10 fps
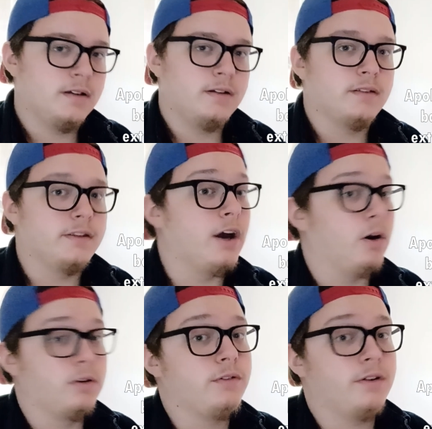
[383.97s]
The
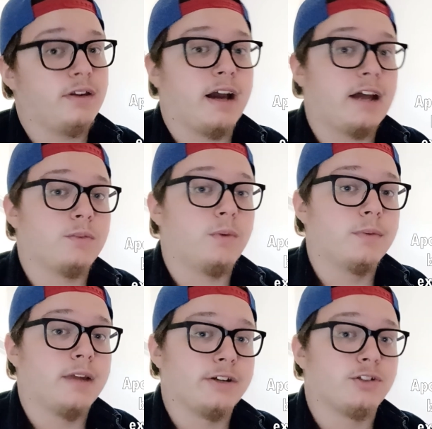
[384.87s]
only reason I got the one with
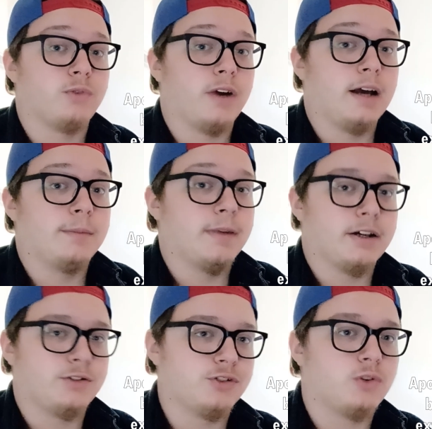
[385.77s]
the extra RAM and
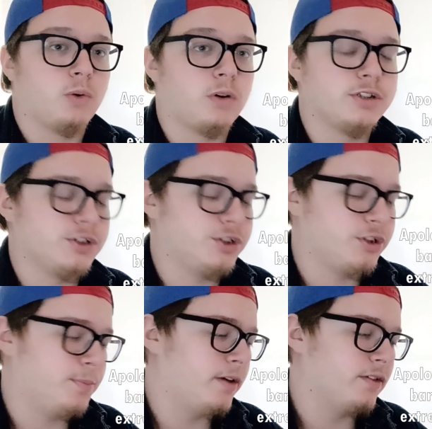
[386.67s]
extra storage is just
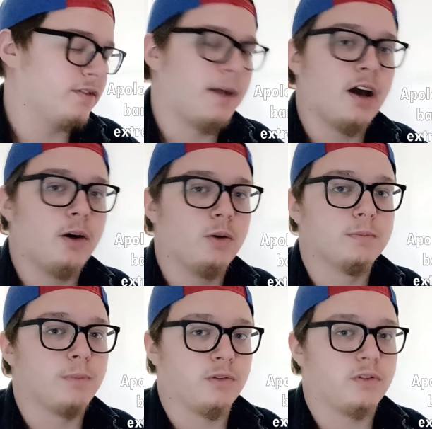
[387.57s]
because of my own
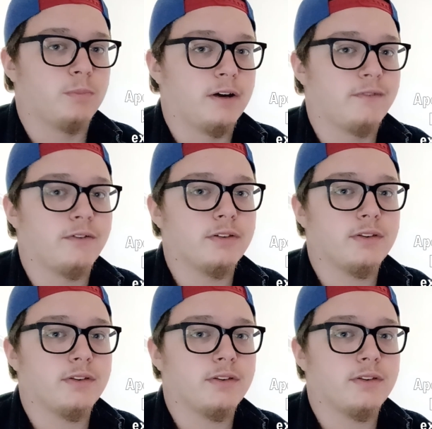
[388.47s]
personal preference.